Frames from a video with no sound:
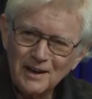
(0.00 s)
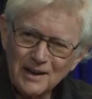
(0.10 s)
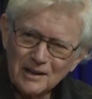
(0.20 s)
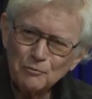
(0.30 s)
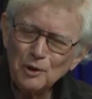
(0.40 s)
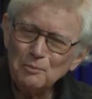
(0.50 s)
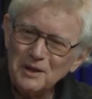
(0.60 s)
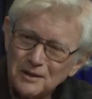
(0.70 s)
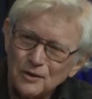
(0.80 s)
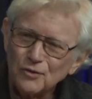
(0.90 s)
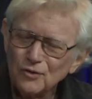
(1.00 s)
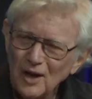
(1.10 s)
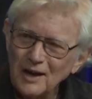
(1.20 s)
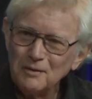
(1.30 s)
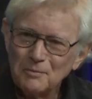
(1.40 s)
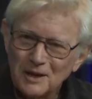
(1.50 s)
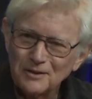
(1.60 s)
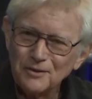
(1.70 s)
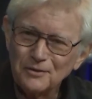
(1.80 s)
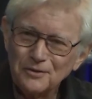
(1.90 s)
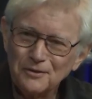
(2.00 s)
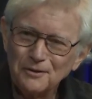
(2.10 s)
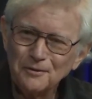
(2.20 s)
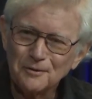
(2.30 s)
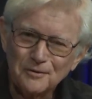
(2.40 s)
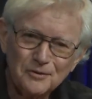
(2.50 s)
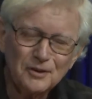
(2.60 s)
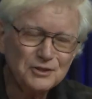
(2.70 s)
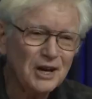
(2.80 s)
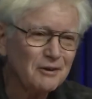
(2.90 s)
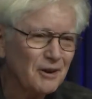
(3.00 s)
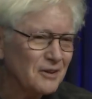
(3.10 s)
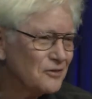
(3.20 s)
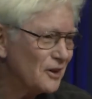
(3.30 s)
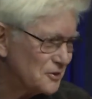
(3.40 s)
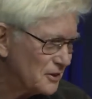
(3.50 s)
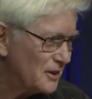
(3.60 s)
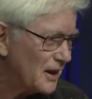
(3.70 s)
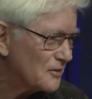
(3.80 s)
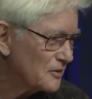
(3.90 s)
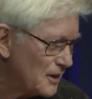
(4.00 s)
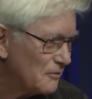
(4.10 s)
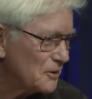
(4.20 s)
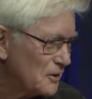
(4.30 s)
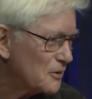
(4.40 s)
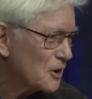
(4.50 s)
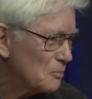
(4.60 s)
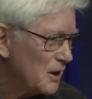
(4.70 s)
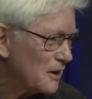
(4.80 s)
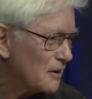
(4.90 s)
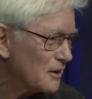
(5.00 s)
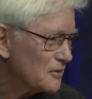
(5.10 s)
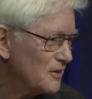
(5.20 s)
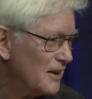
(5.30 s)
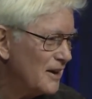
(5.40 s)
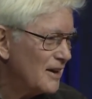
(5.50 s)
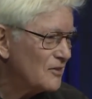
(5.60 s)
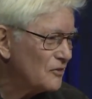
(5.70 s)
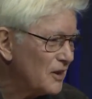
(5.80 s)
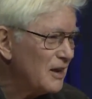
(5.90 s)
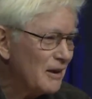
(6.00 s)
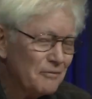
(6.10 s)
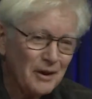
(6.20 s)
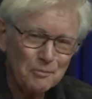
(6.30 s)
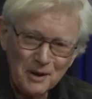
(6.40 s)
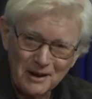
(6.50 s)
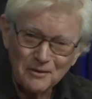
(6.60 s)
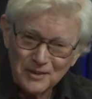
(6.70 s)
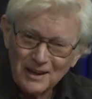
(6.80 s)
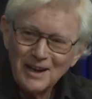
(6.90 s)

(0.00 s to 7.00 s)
it will be an assignment to students to generate such a list, give it to their parents, see if their parents,